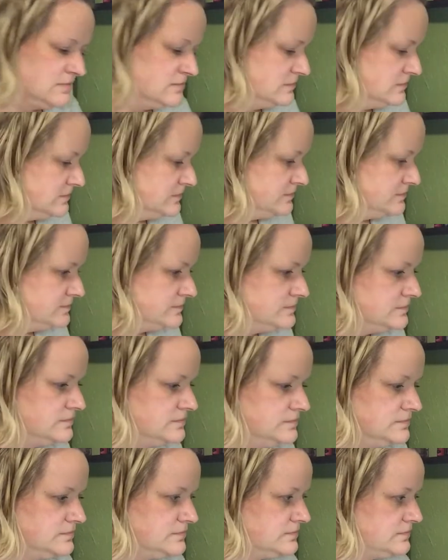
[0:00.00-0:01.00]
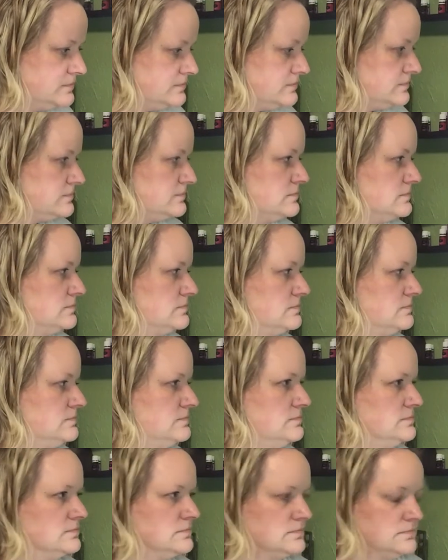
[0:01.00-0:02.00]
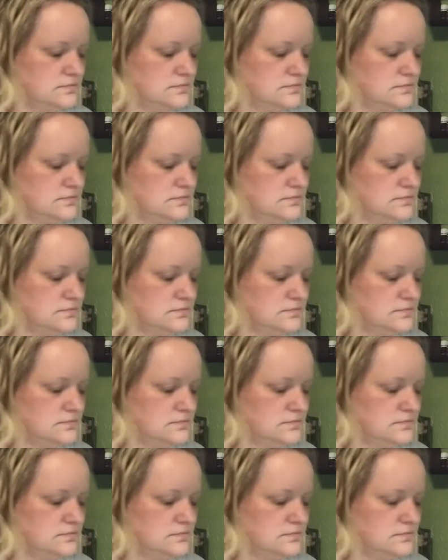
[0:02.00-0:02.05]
Nobody speaks.